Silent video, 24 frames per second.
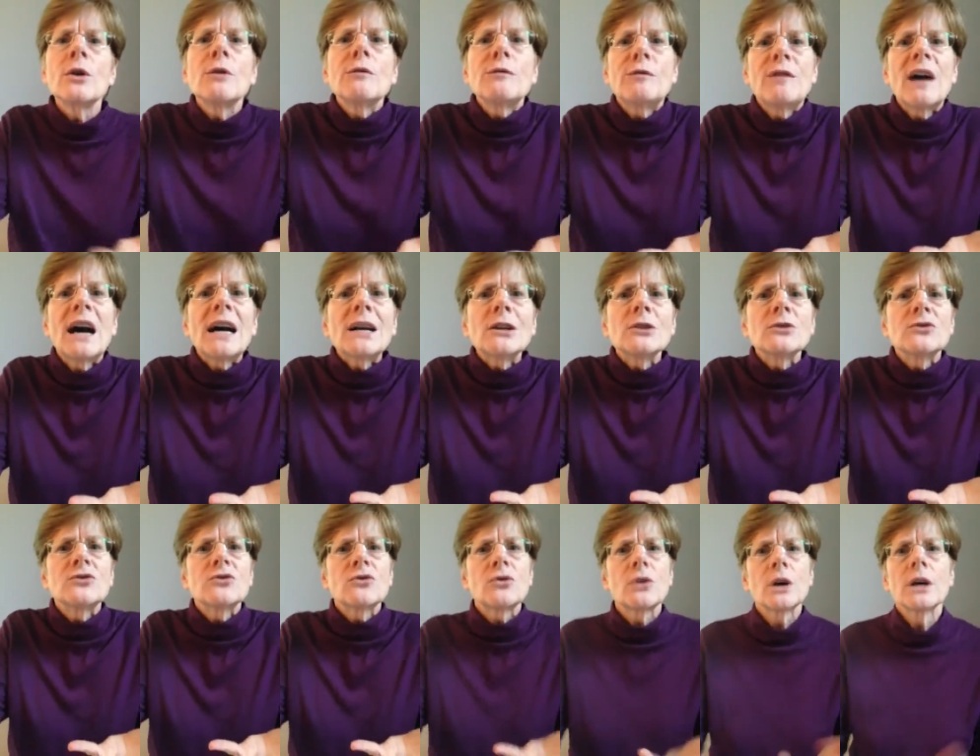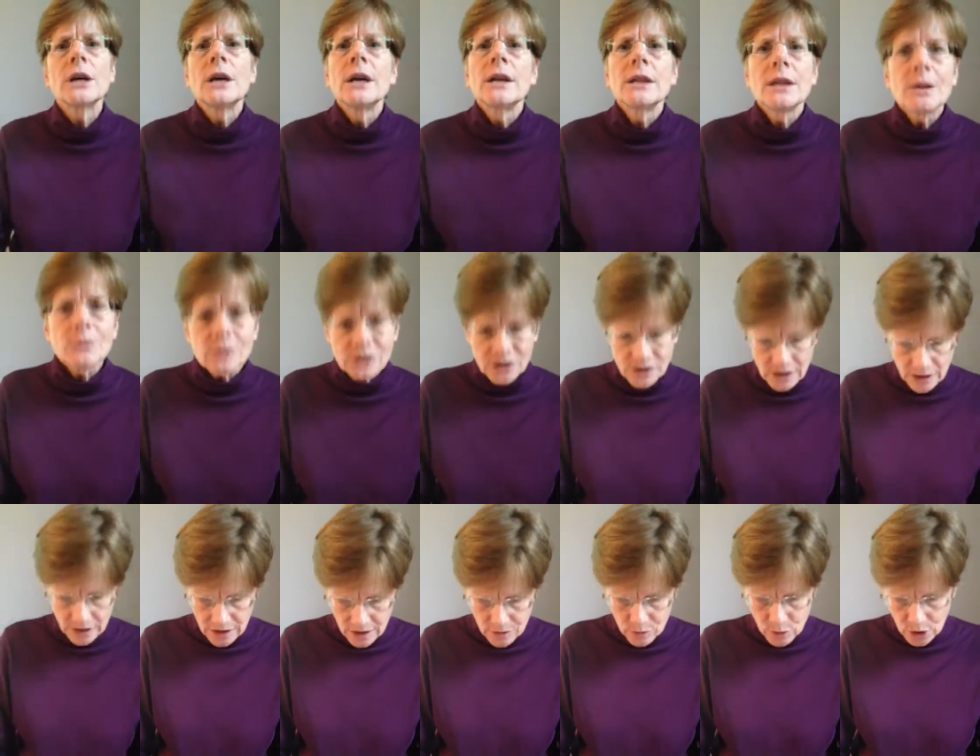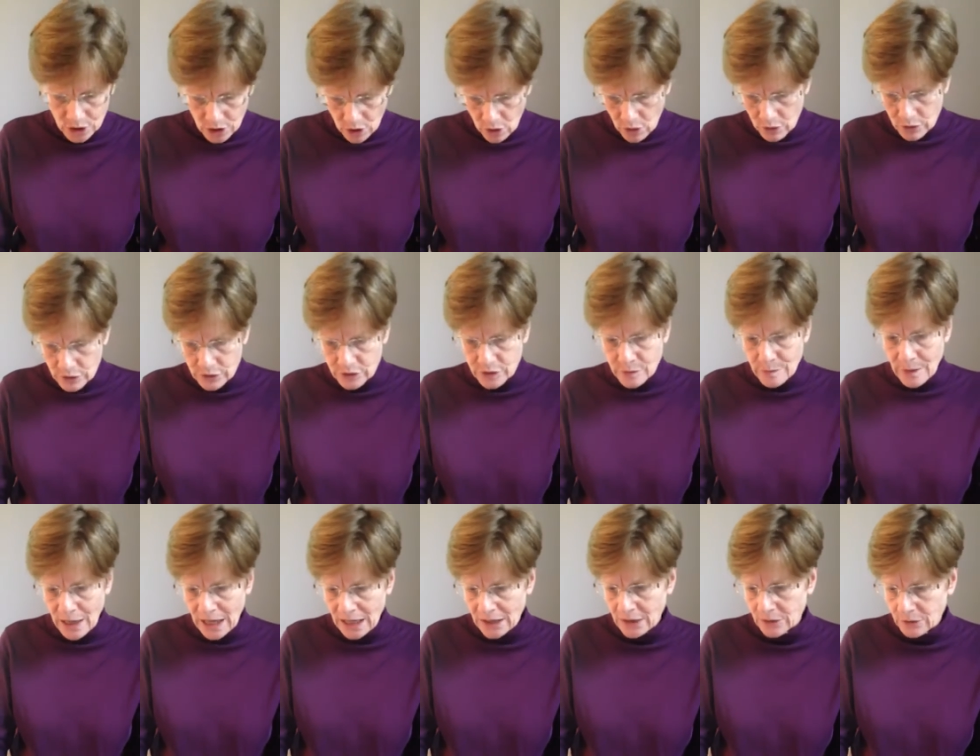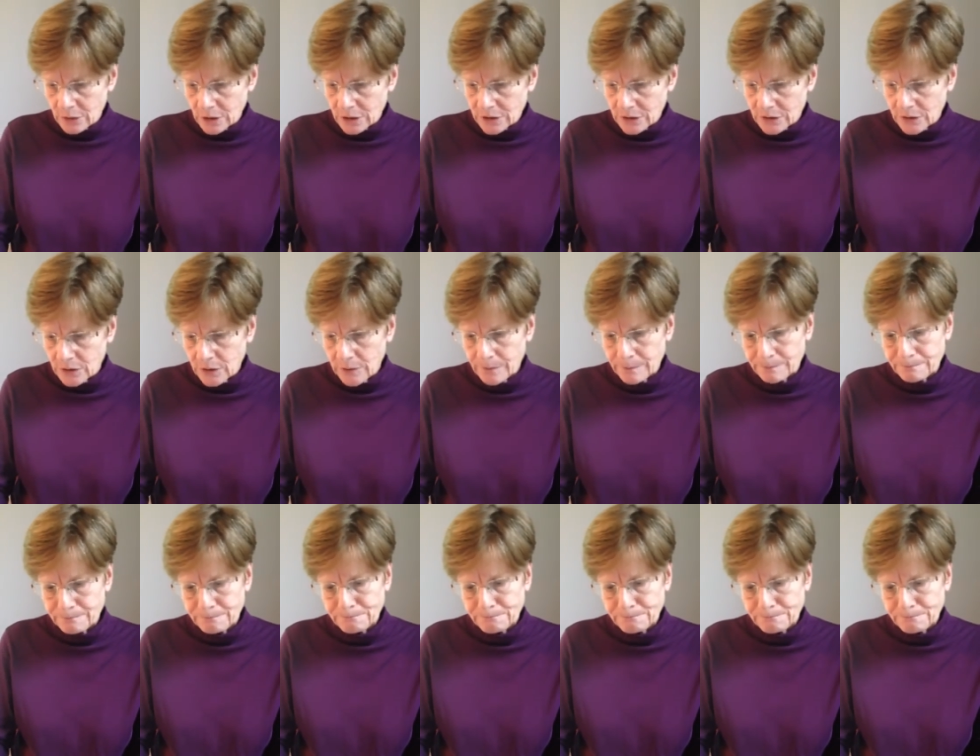whole file drawer that was nothing but owner's manuals.